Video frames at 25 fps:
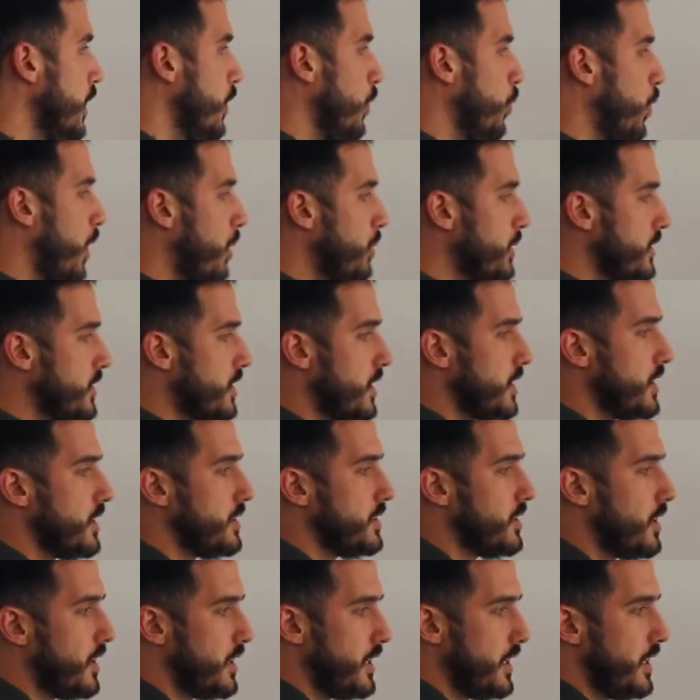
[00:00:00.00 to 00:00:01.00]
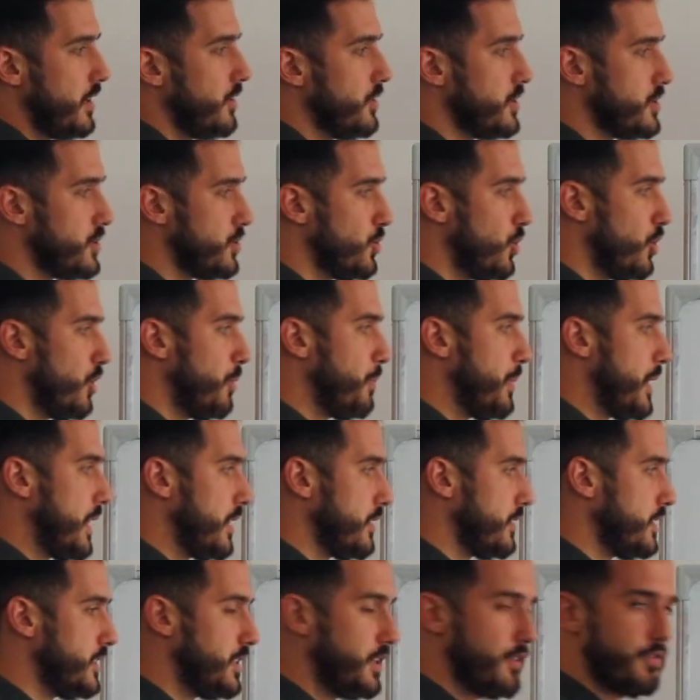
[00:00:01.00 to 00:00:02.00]
what we've kind of done here is thought
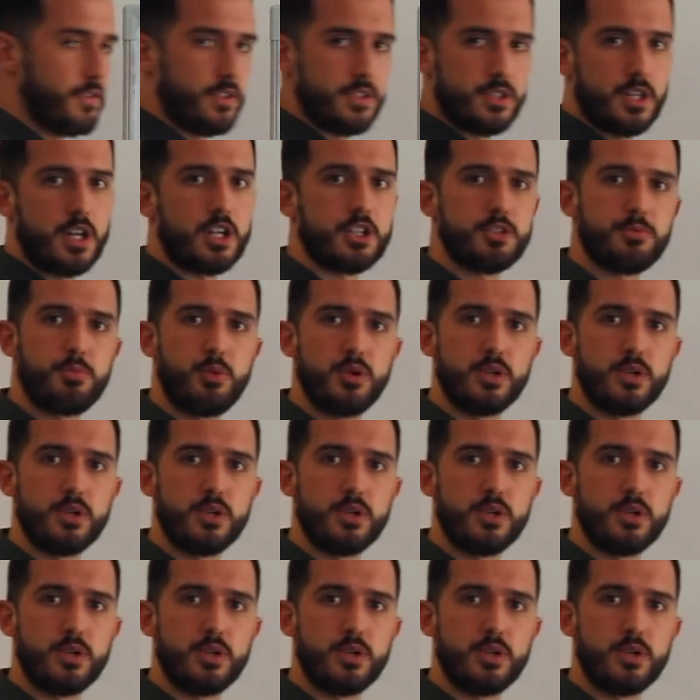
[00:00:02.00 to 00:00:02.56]
about the different touch